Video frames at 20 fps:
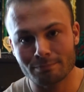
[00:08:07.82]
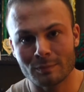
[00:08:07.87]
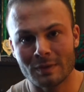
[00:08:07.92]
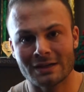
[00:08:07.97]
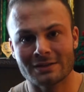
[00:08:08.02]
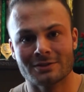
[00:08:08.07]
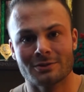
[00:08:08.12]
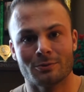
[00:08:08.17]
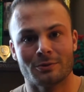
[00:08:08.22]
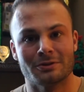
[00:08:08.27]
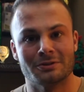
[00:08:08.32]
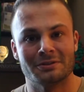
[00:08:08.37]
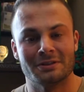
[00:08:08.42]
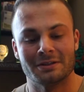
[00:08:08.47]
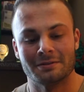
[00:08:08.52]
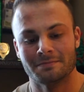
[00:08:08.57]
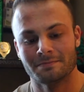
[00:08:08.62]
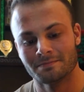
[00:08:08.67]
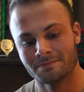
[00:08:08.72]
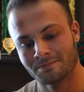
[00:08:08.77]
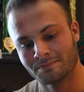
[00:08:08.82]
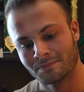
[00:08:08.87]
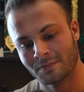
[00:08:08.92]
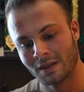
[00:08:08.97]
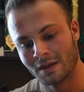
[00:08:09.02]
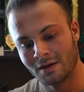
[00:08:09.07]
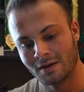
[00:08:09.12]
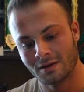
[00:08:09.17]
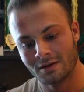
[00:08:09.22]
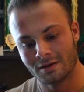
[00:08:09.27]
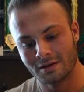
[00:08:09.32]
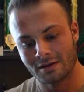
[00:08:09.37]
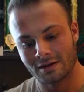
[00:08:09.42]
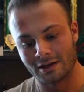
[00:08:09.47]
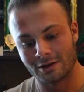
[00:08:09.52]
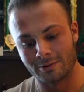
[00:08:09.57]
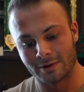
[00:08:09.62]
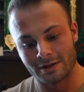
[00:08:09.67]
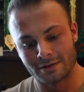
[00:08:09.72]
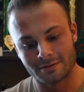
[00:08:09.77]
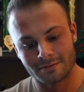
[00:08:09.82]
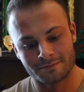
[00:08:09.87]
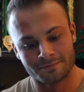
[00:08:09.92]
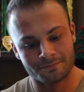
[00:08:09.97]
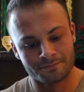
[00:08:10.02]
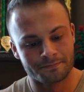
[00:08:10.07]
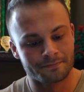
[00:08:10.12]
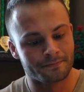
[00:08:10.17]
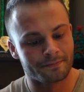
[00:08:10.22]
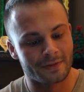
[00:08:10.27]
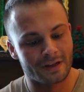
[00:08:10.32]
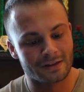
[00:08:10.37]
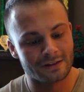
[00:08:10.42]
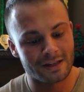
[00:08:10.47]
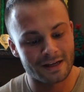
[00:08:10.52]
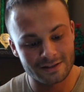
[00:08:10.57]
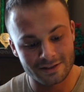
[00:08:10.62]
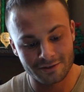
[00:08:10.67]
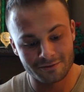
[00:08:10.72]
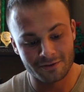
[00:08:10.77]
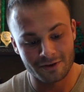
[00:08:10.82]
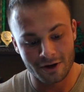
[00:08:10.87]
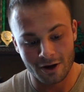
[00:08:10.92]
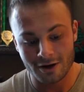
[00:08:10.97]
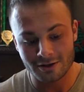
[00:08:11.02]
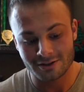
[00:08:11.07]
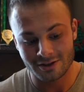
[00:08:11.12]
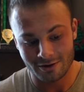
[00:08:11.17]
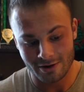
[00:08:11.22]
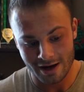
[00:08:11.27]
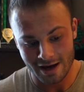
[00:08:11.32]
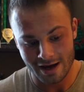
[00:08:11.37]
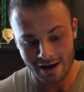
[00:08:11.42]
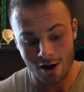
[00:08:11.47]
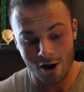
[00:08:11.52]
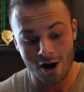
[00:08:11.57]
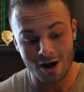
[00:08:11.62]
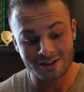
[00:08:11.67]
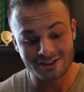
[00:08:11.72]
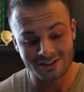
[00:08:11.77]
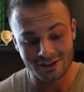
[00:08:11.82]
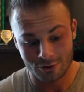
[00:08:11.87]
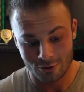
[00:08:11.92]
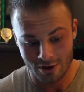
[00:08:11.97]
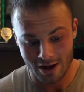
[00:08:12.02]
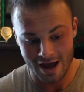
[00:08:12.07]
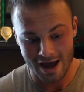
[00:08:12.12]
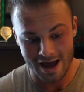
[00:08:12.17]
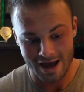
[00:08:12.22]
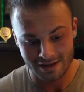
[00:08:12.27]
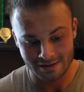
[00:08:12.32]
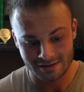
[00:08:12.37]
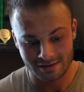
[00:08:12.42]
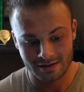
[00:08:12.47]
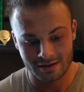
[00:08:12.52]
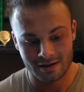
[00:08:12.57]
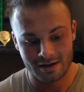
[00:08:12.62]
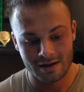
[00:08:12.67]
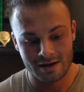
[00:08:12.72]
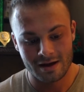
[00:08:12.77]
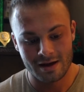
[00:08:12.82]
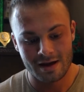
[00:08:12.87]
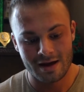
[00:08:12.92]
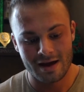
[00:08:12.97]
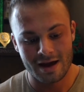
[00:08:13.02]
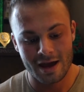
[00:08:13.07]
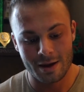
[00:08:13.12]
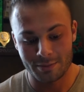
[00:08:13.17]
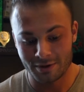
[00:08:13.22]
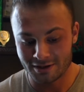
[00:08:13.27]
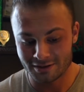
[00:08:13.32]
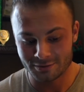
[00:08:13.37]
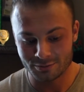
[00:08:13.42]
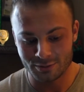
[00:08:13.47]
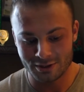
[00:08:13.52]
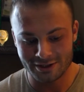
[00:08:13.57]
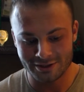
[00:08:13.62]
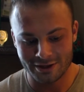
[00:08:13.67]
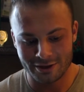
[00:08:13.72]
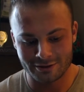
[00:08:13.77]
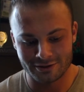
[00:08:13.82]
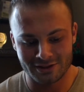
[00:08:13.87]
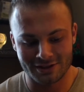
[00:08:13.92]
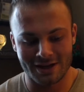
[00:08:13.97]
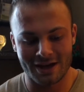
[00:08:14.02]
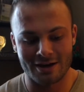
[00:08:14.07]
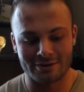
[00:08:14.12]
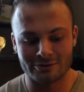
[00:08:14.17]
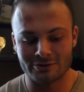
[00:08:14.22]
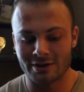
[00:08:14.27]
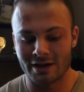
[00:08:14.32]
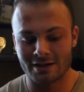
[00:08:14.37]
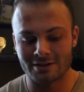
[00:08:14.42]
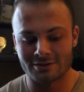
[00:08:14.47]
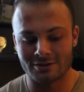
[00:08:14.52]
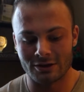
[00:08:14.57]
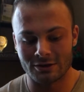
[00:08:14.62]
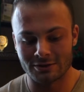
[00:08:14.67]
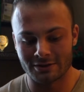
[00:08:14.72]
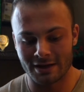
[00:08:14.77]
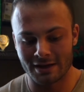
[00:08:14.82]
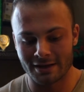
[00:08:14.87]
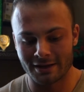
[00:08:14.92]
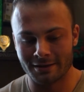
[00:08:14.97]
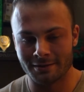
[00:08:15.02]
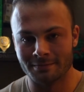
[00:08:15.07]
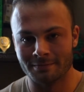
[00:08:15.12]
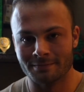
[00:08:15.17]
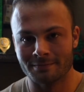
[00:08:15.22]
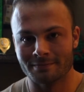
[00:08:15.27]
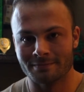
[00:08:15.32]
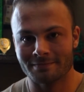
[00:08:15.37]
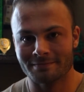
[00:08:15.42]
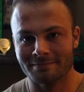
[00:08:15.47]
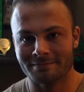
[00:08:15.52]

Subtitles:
That's the worst thing. Anyways, Leslie Fit also asked, and because I'm being nosy, how'd you guys start dating?